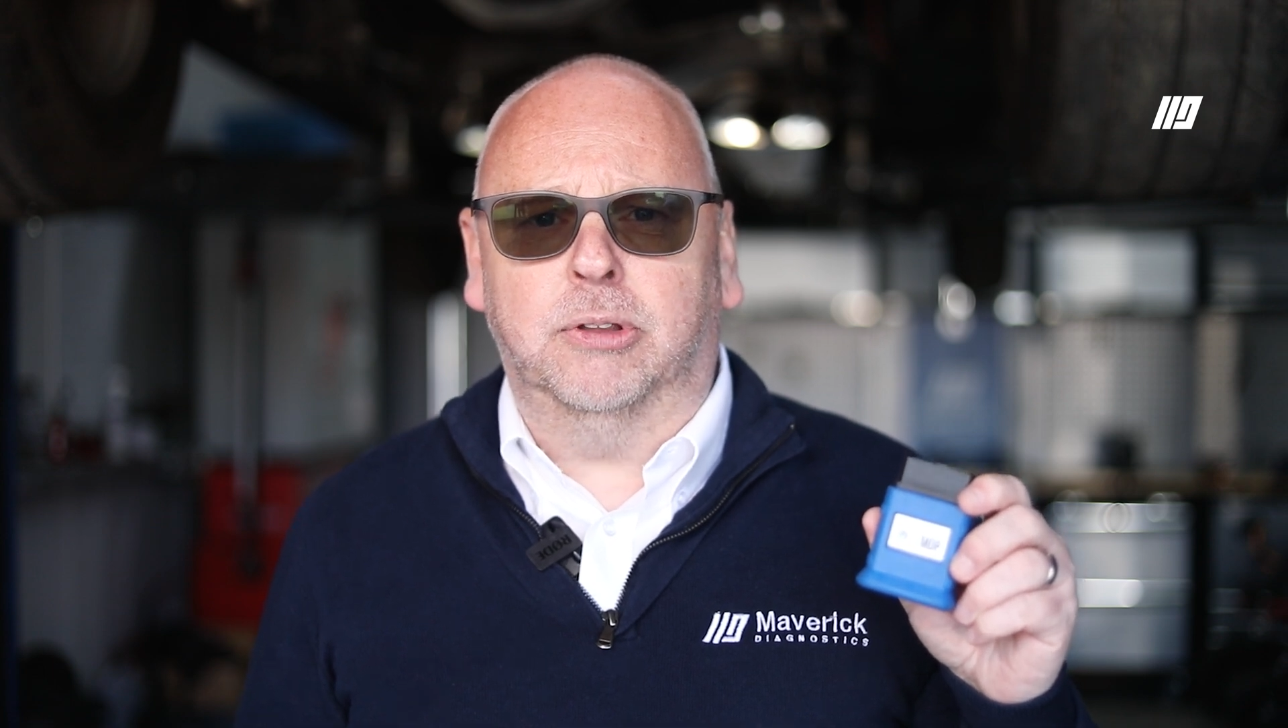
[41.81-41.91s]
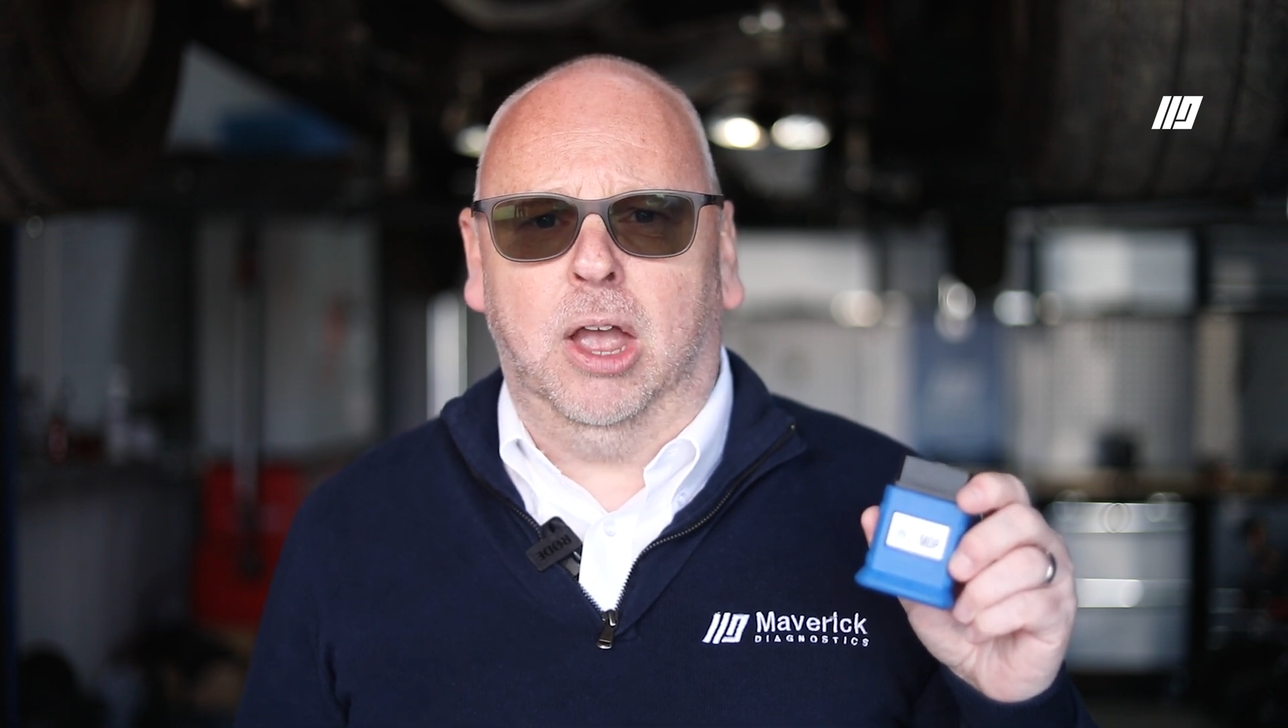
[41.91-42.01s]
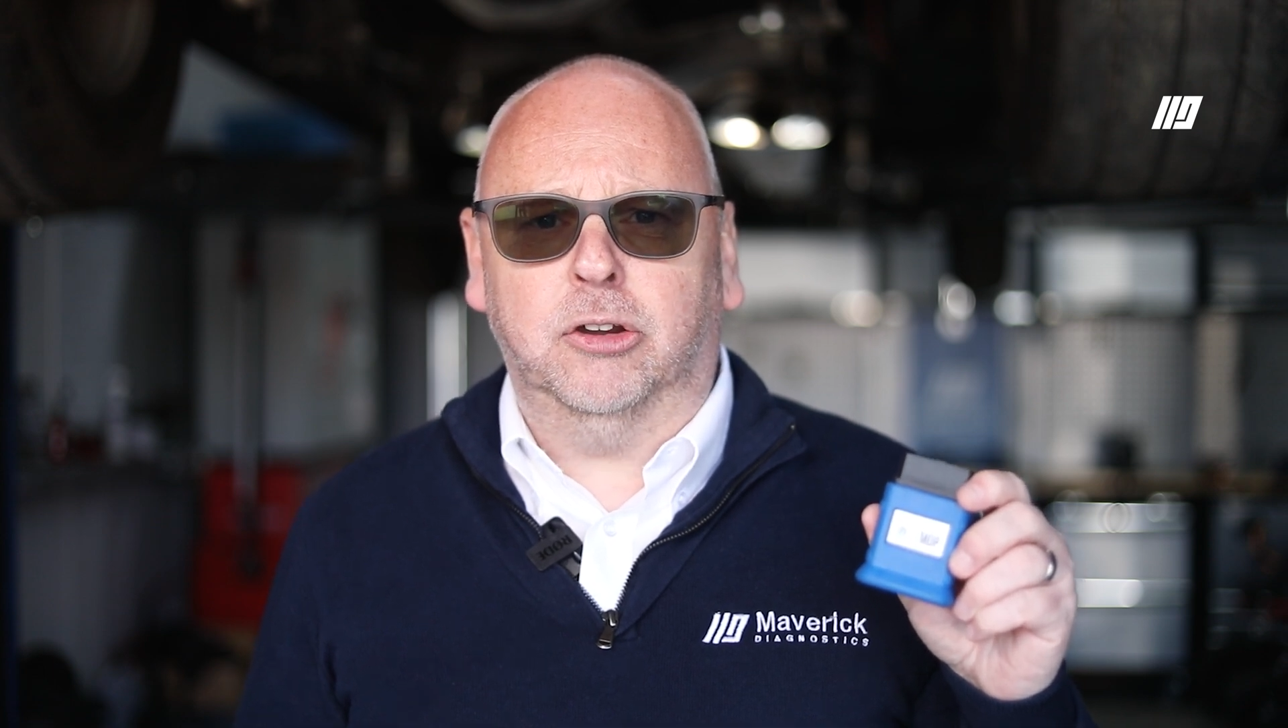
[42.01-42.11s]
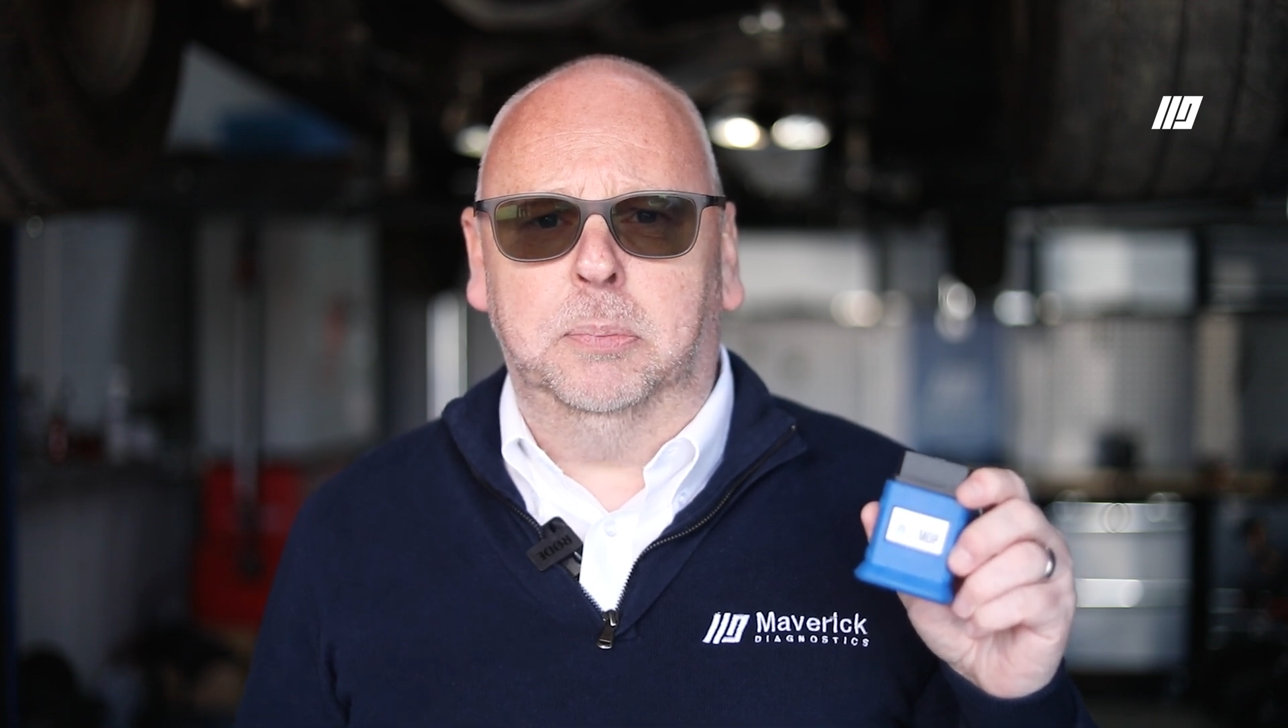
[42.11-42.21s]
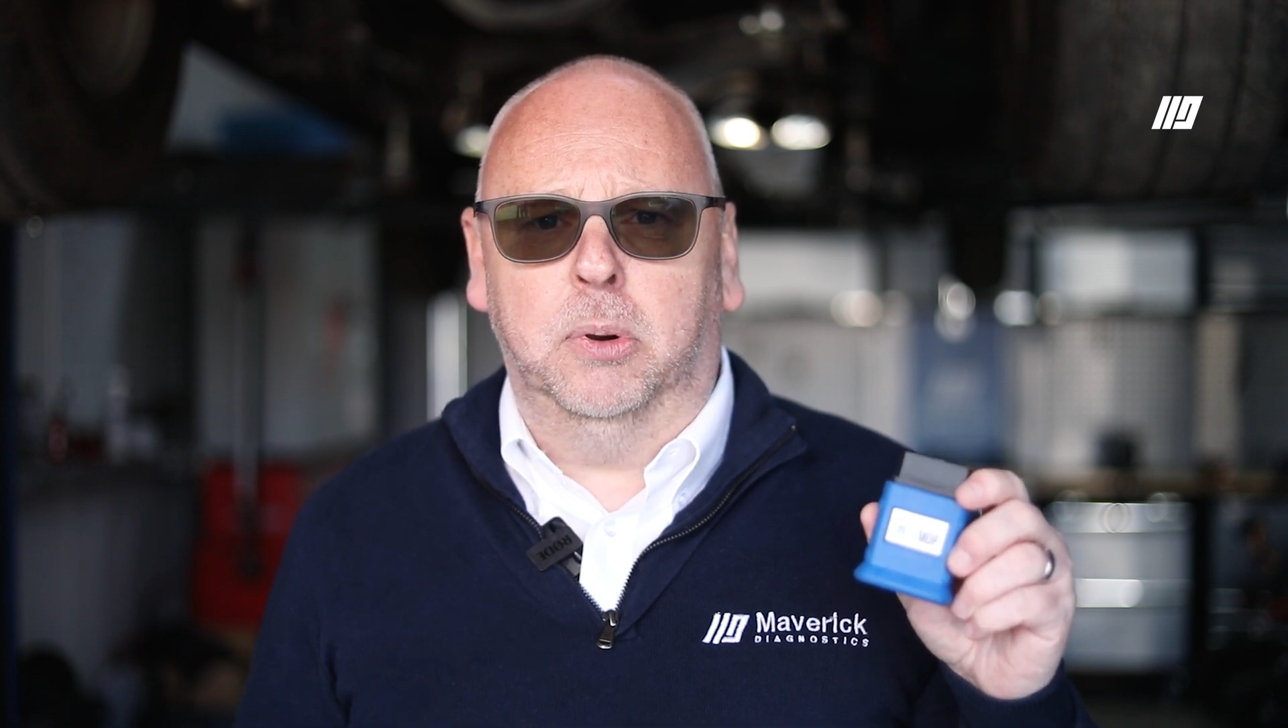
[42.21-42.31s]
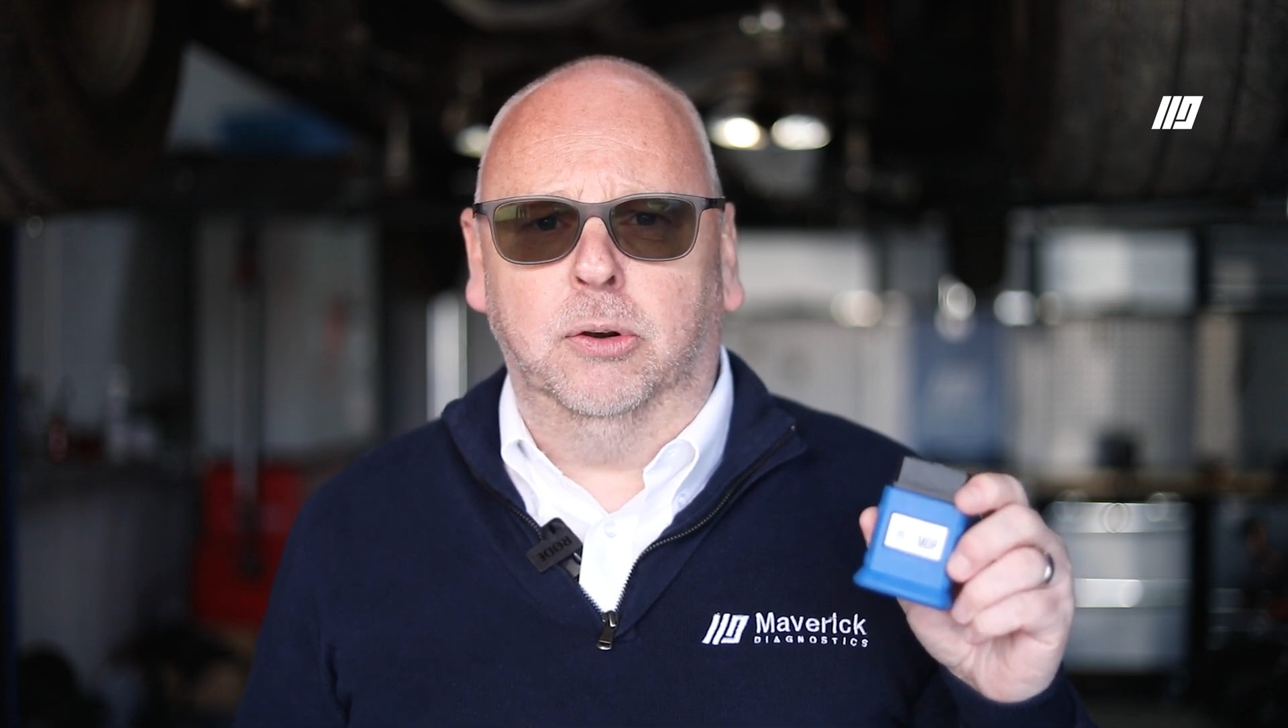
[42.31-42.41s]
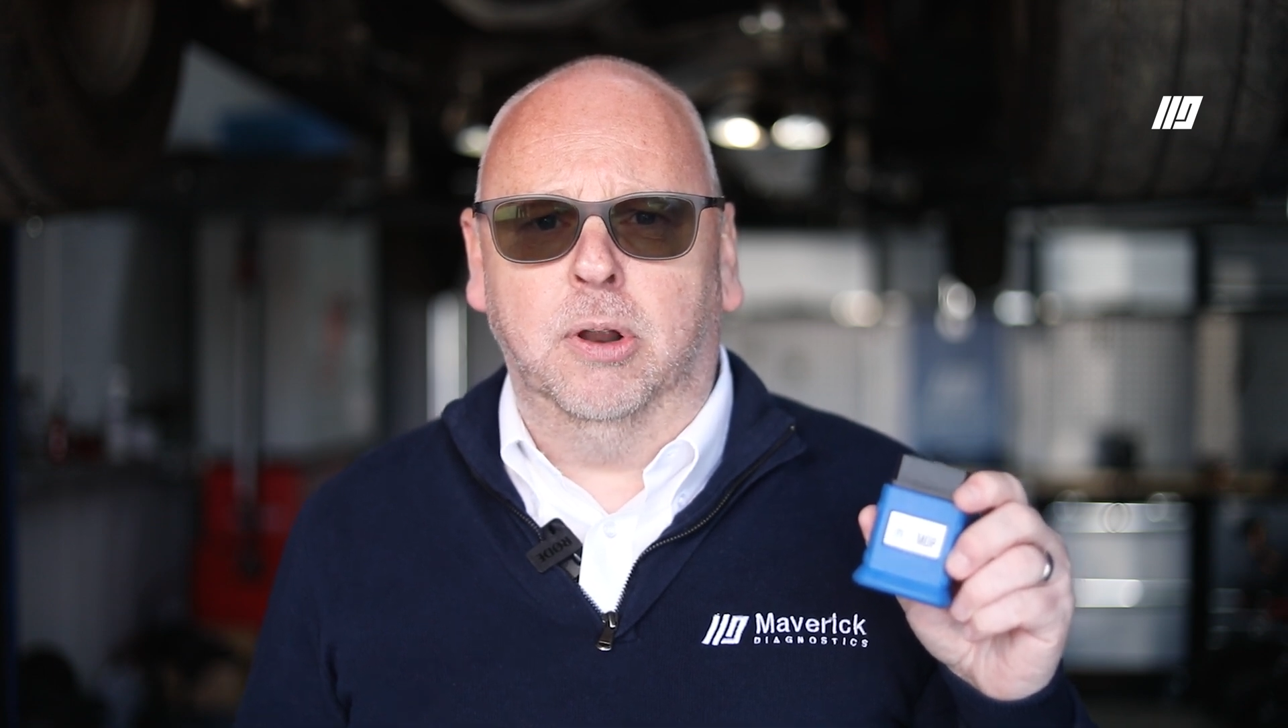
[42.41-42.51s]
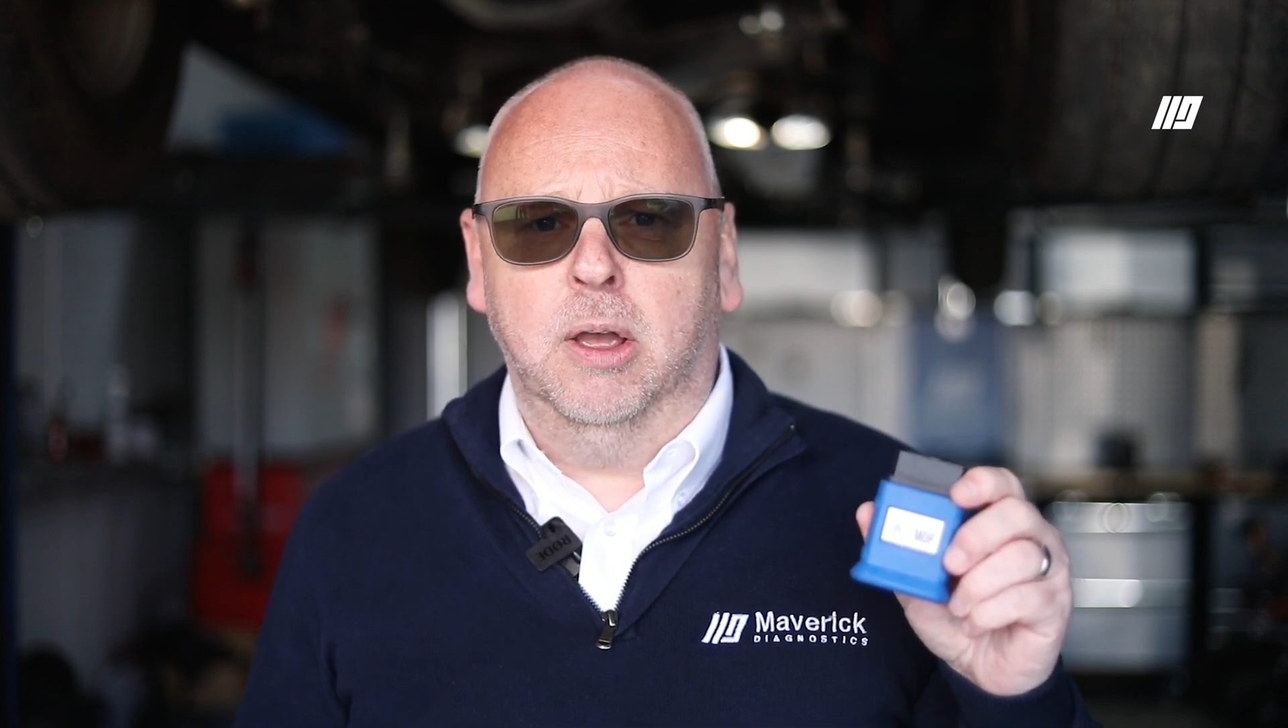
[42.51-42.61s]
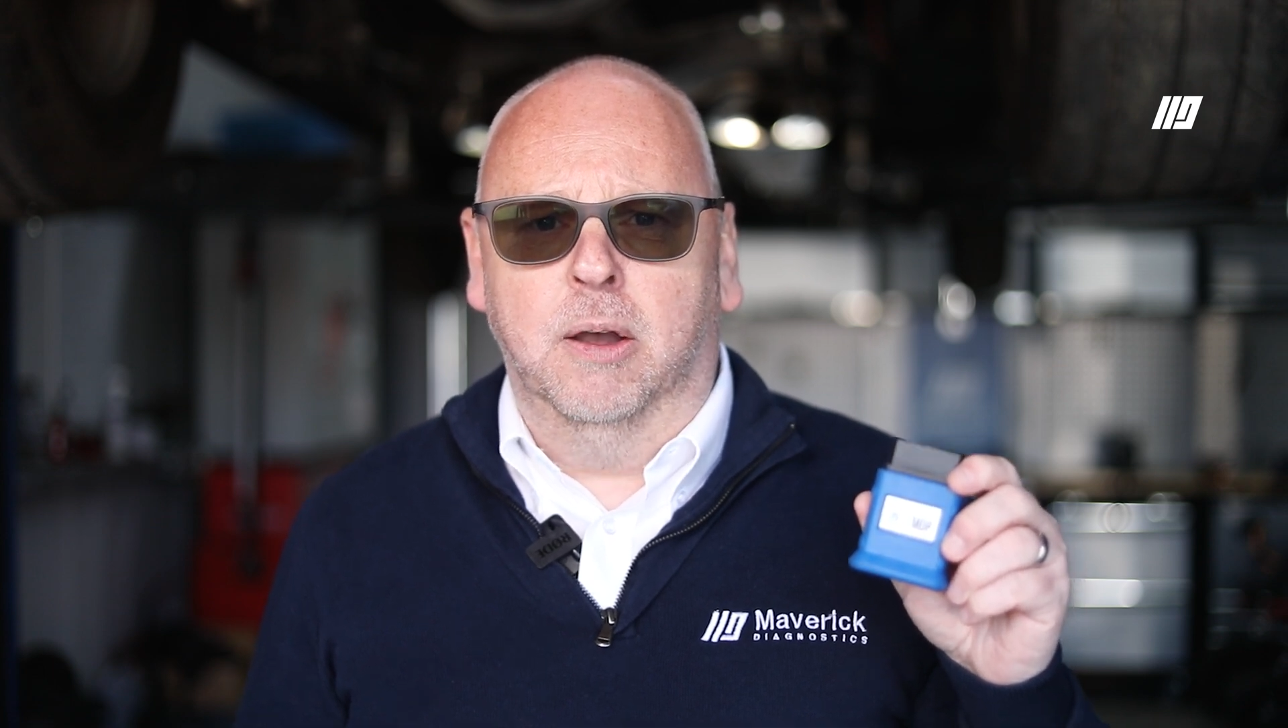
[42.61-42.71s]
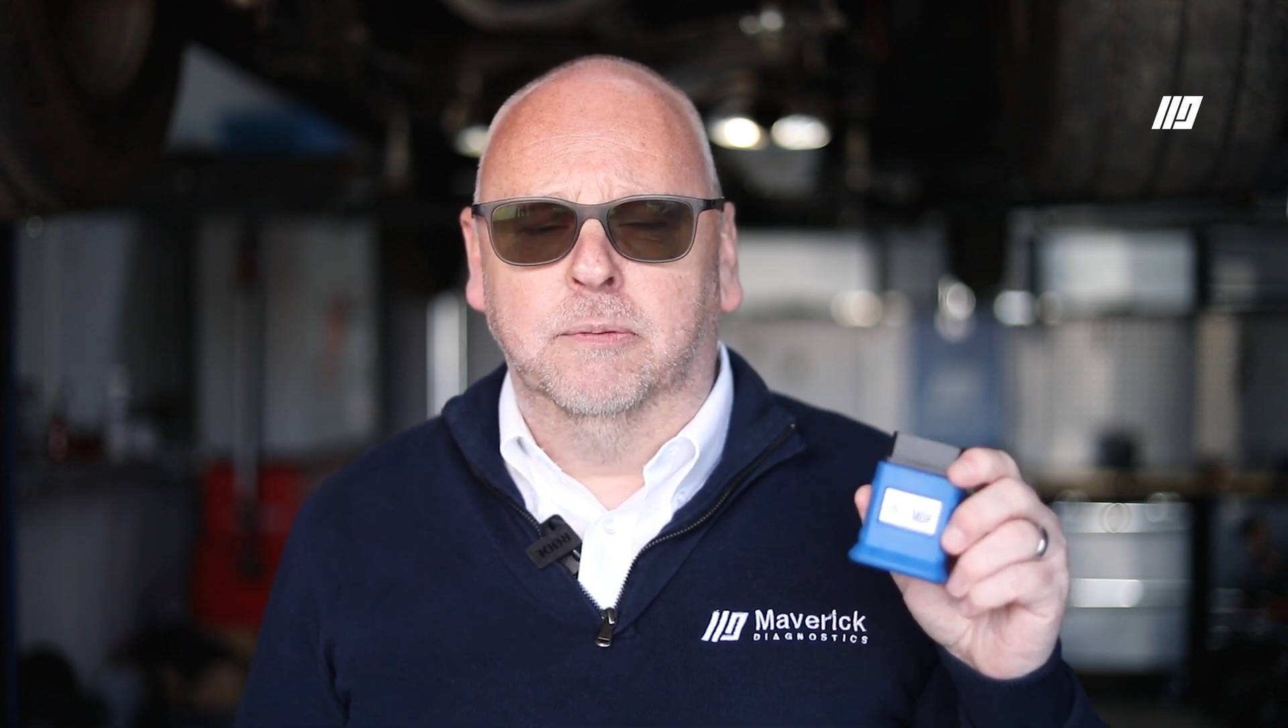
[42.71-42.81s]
dashboard